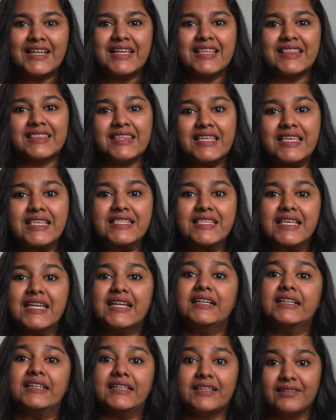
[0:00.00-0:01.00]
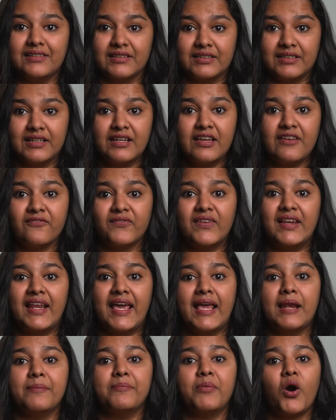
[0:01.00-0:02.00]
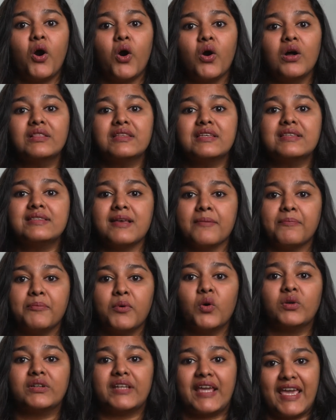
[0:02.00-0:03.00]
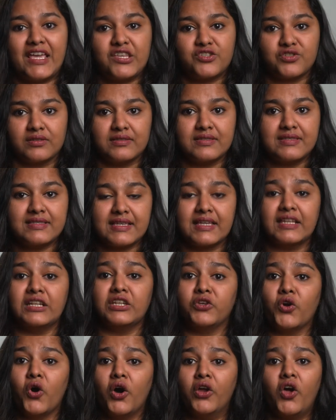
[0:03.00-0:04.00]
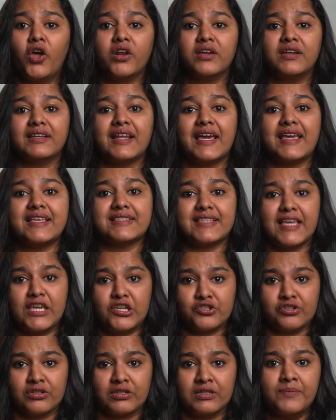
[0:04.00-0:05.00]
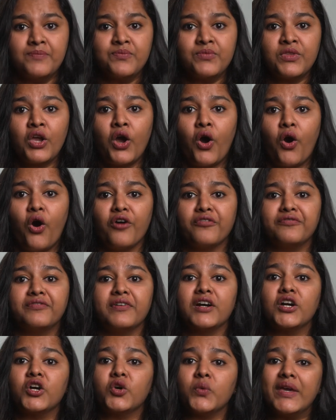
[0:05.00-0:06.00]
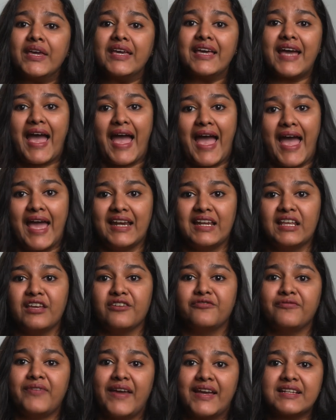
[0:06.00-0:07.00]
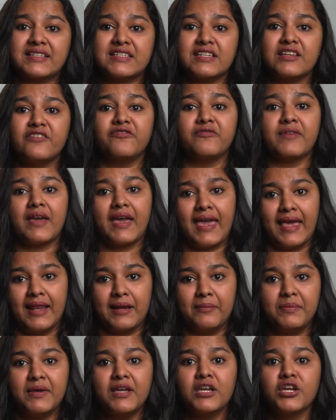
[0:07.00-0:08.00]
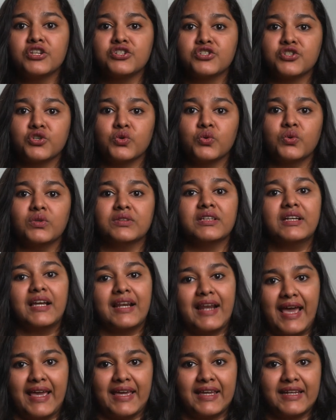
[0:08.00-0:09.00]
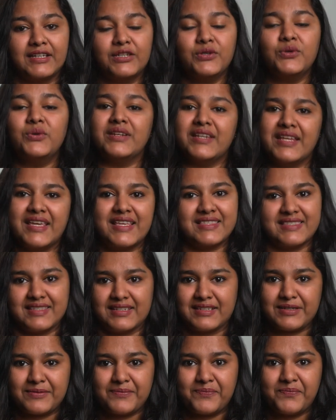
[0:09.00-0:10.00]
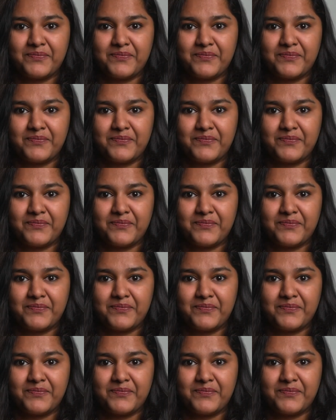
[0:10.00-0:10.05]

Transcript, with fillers: This in turn will help all the support agents in your organization offer quick and effective help to the client who needs it.